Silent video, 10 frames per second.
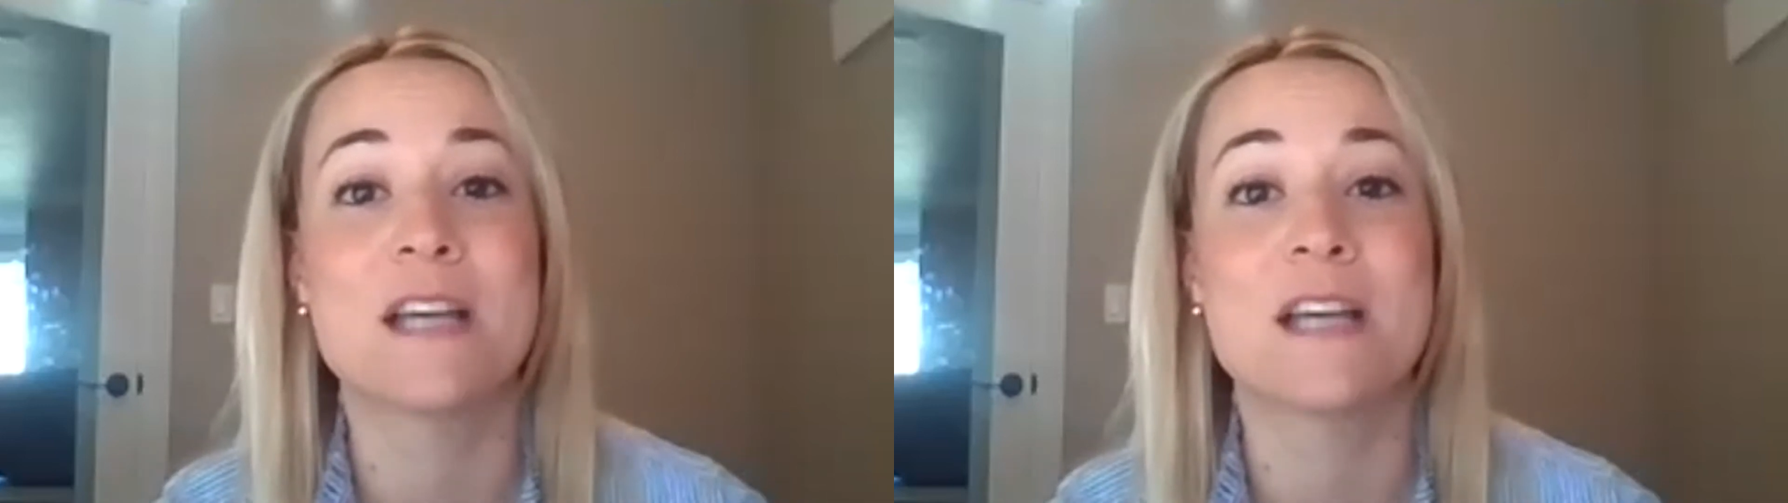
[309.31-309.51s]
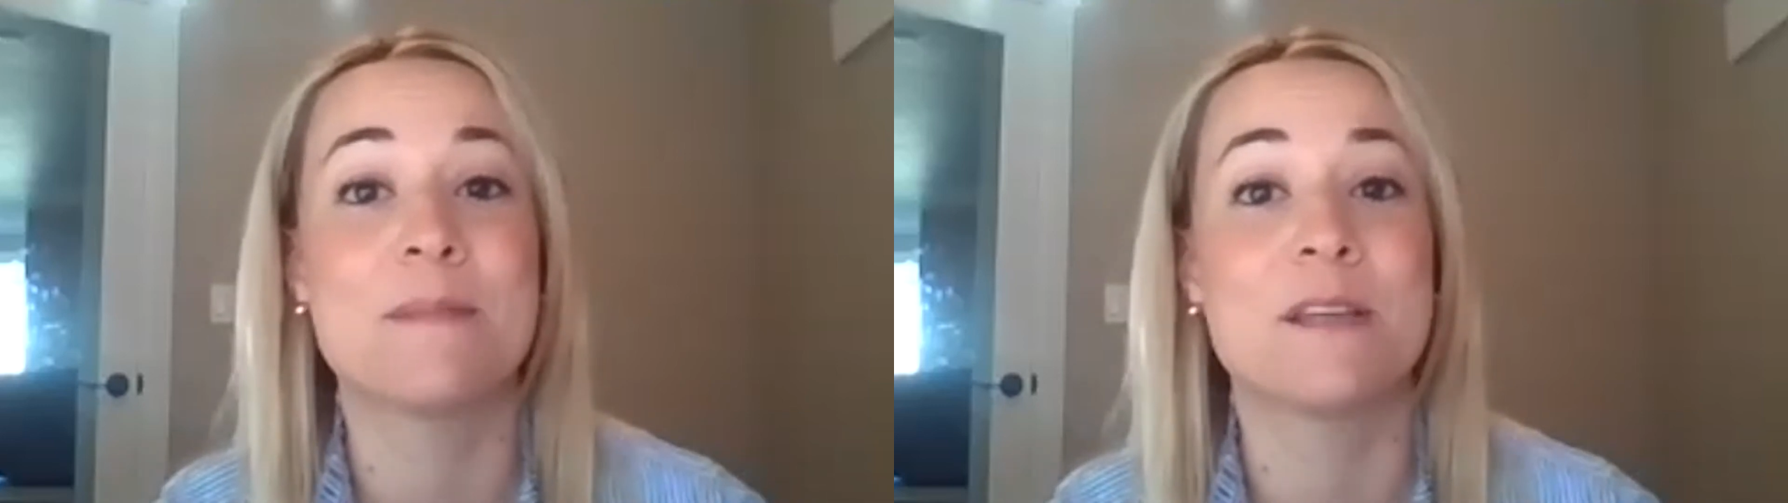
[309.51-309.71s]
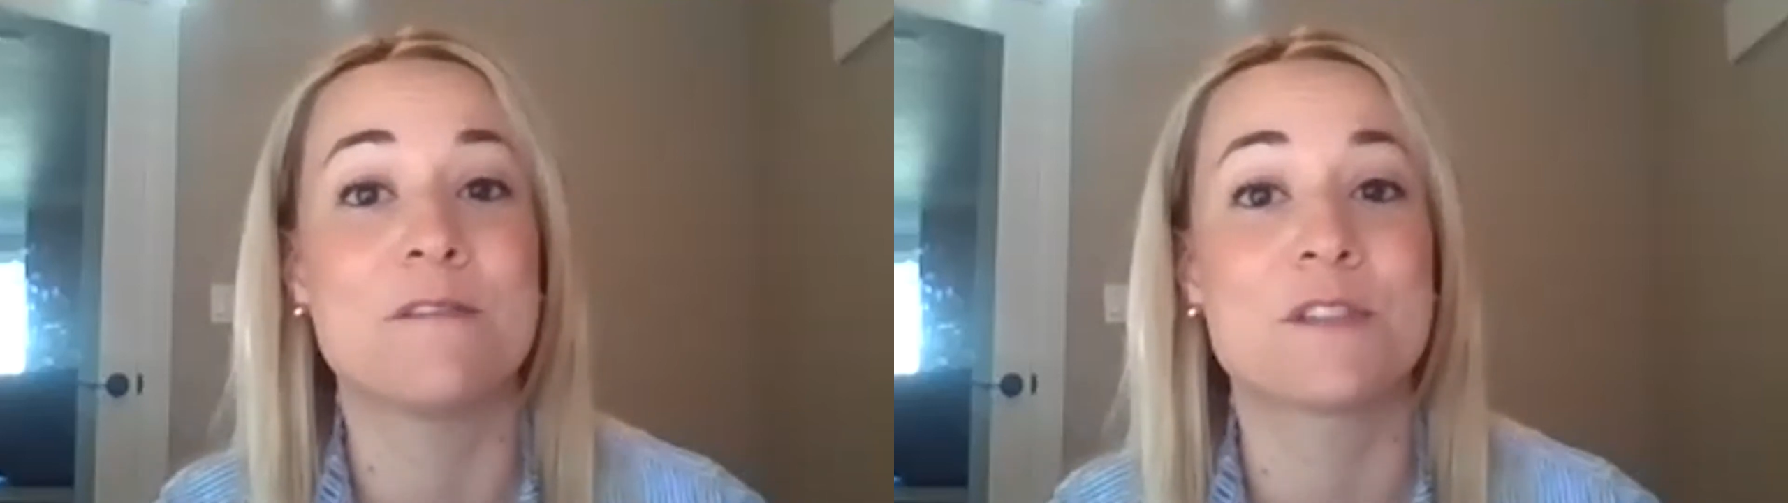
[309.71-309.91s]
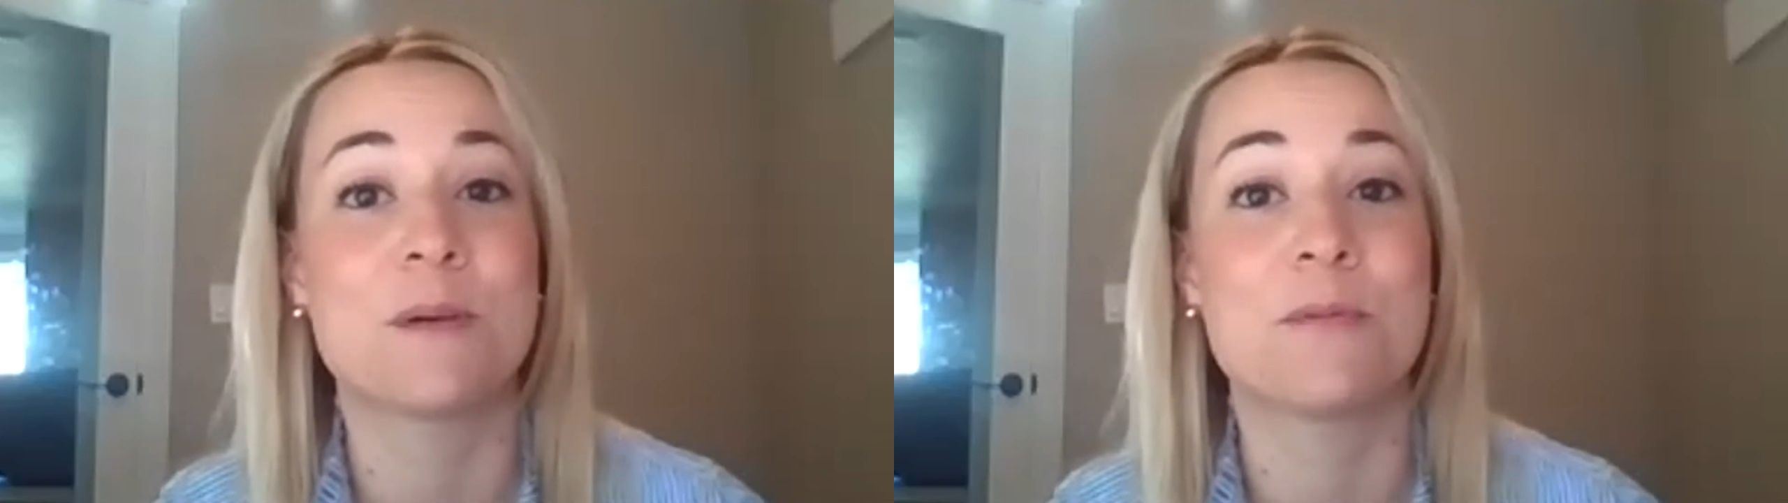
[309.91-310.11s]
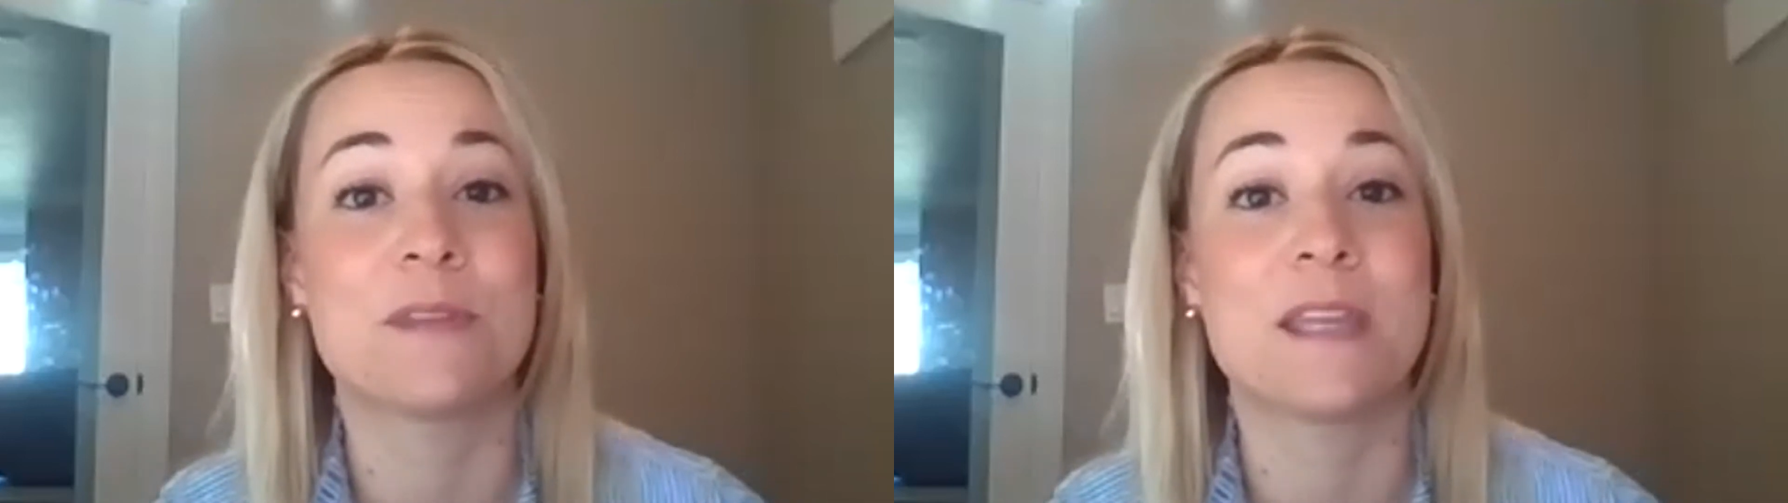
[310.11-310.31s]
time that you
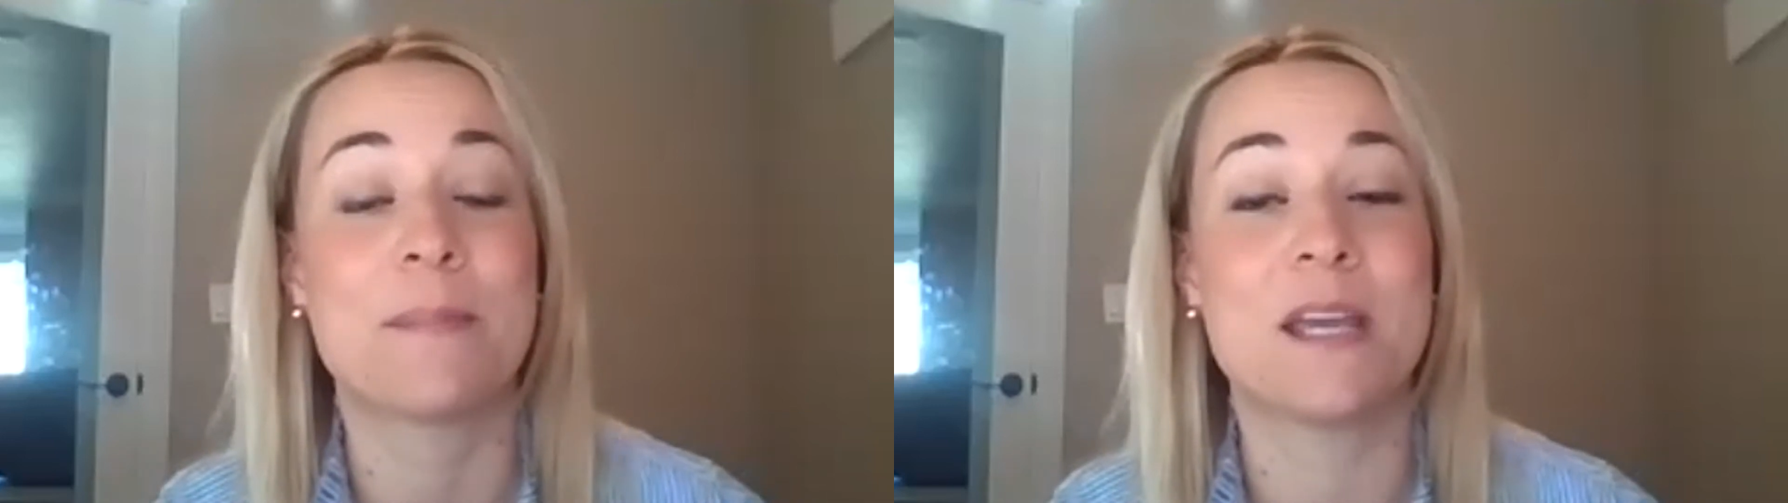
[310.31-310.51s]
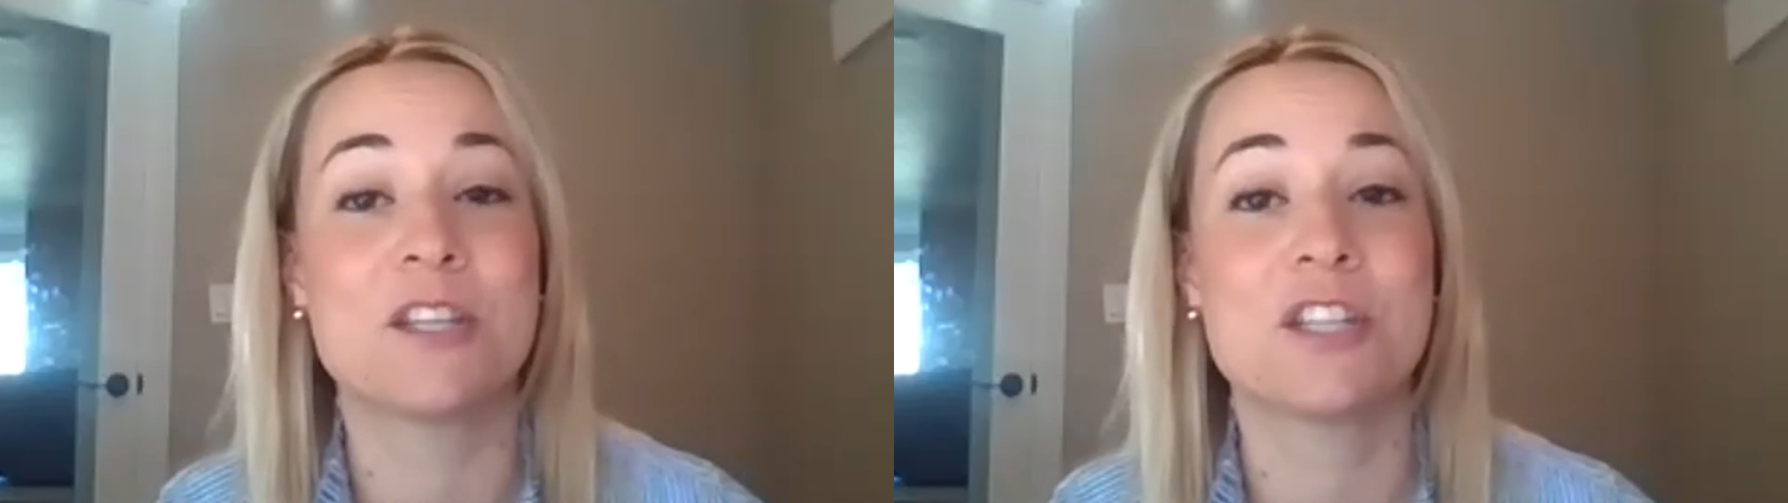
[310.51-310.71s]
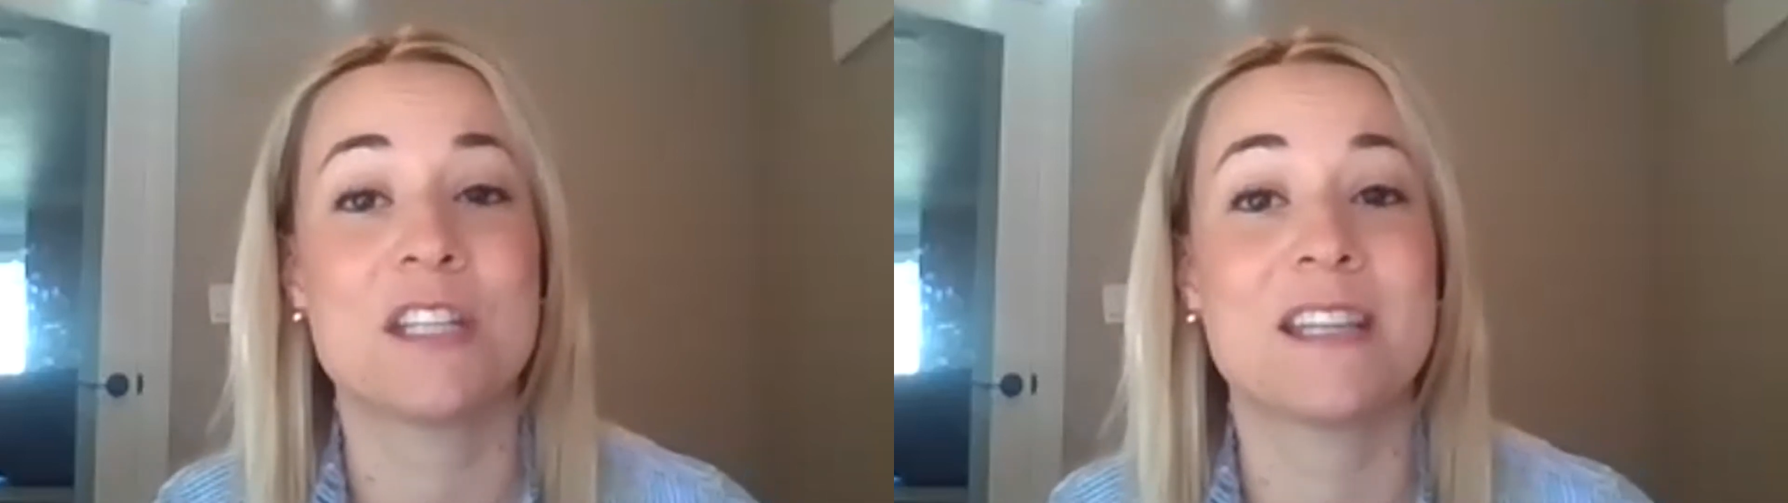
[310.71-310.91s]
spent with that patient,